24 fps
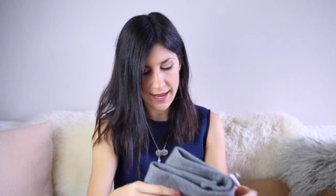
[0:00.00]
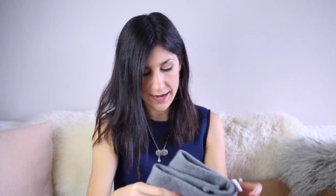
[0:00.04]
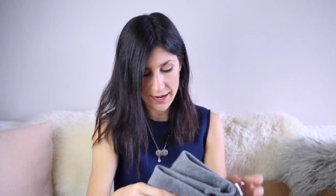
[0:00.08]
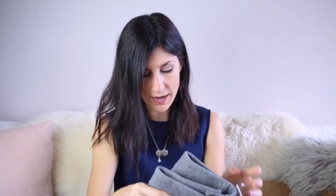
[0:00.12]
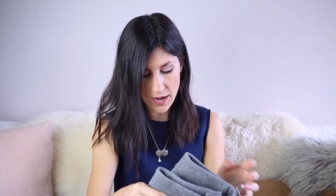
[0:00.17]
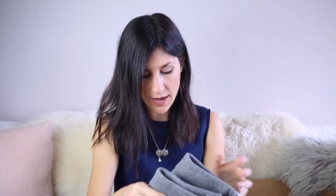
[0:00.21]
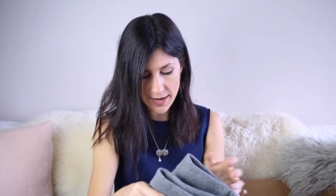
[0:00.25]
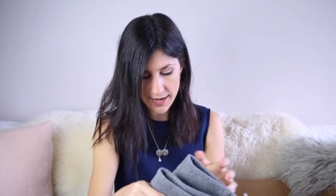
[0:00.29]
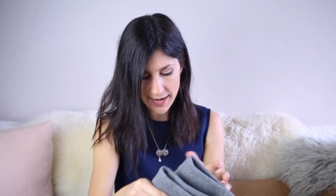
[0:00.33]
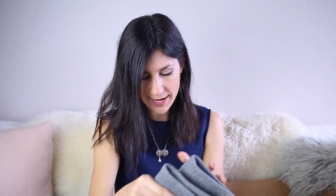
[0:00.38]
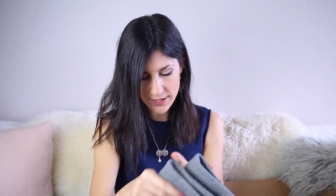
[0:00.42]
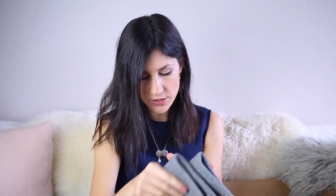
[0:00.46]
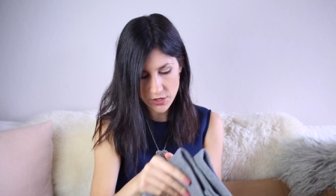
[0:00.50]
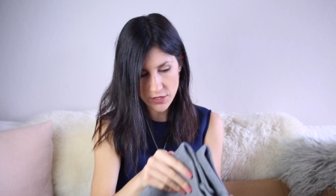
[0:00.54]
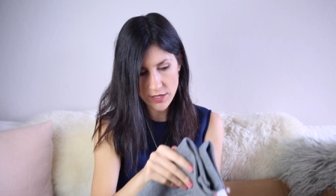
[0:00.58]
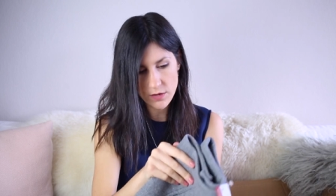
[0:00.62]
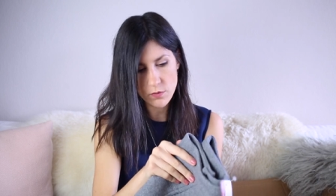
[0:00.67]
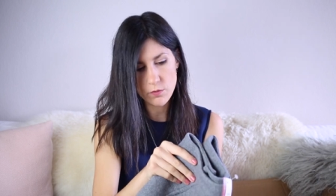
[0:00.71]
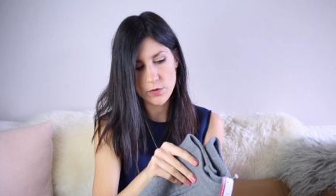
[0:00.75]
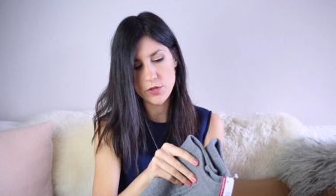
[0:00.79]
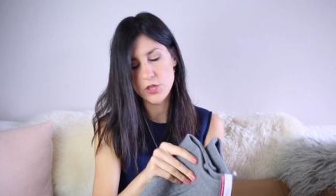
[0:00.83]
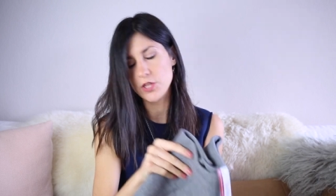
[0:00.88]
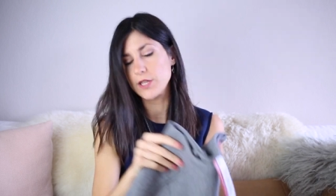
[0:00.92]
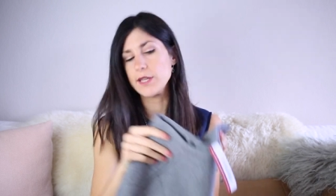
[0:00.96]
and I'd
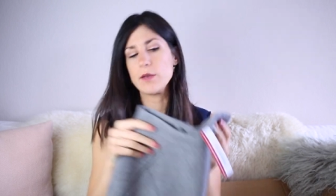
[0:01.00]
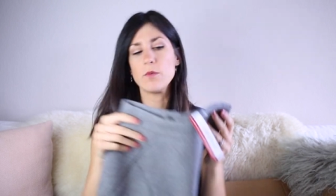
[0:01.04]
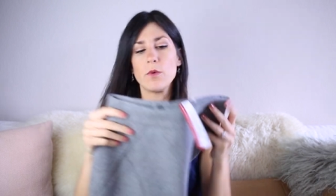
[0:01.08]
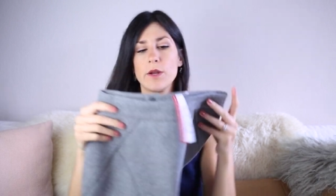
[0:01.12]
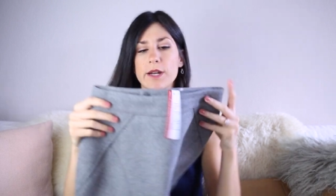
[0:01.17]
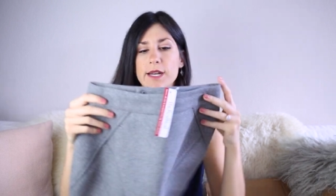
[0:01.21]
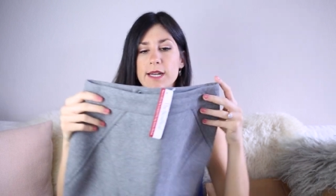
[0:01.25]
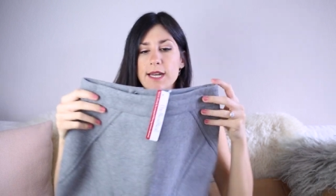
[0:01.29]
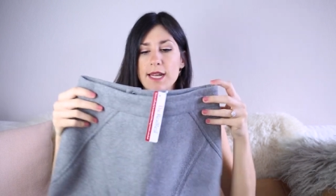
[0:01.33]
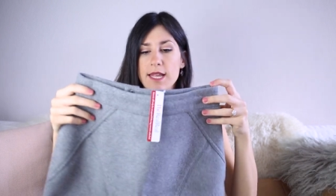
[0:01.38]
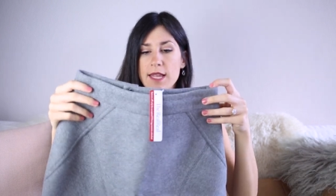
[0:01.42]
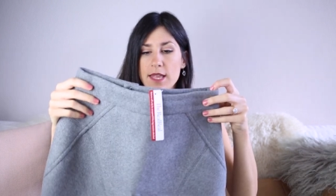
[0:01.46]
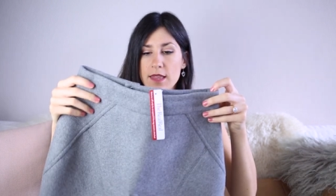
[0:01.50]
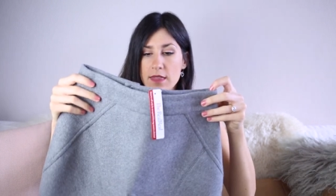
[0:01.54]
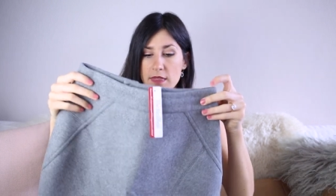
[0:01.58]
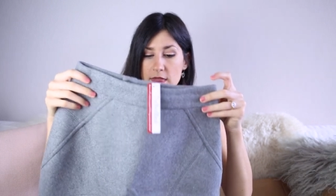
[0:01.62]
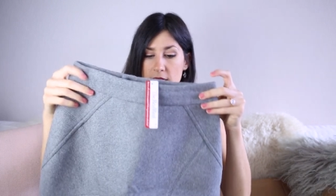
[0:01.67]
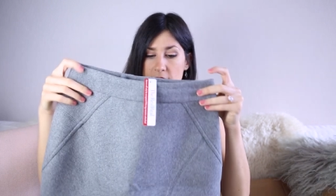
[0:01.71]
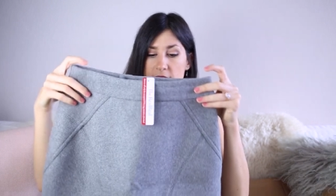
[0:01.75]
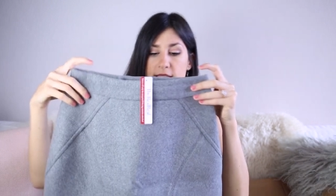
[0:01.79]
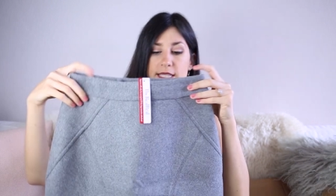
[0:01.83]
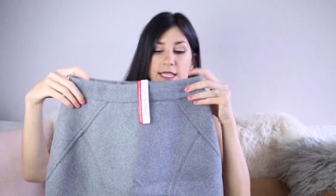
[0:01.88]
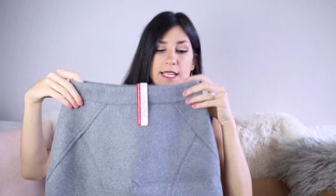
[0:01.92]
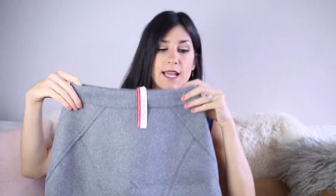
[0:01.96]
actually originally wanted it
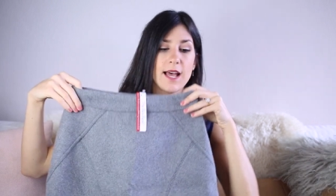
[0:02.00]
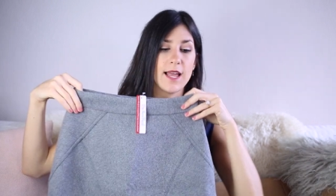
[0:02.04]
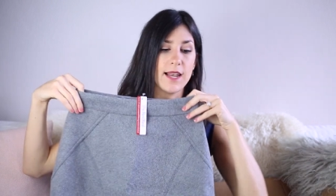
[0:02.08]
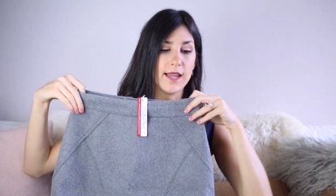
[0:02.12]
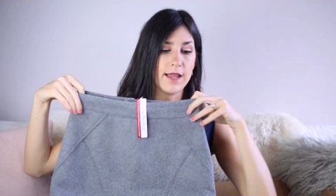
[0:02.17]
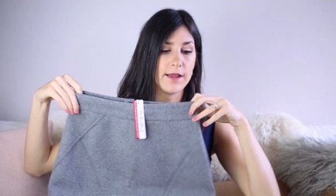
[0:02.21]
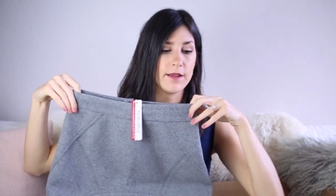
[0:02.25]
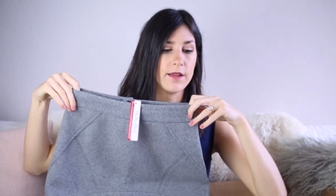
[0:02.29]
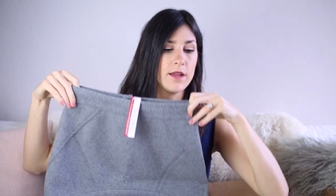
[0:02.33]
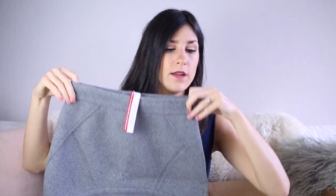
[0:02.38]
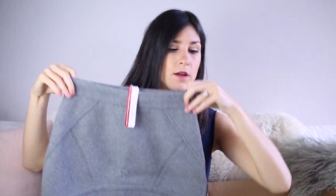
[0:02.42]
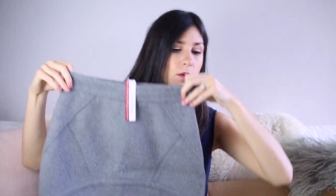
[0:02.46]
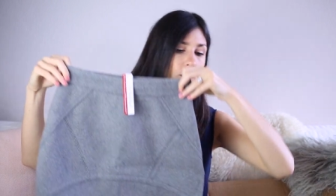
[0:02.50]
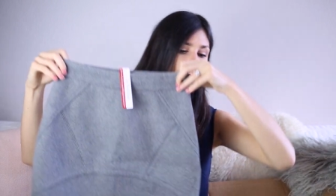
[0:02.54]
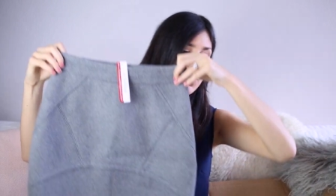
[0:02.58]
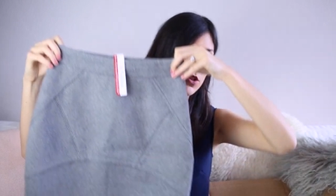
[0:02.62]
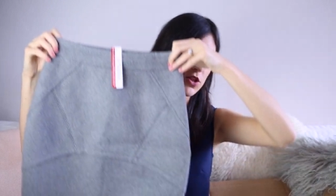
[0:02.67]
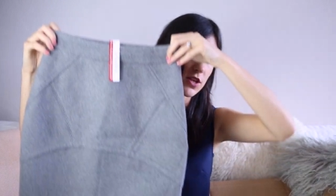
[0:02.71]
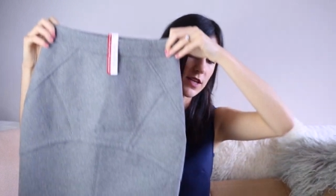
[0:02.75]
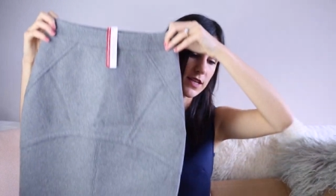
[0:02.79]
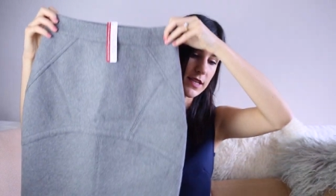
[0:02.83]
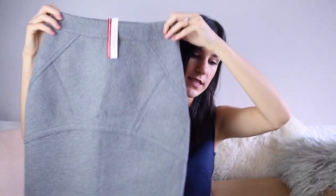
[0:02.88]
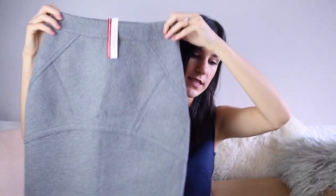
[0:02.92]
in this color, which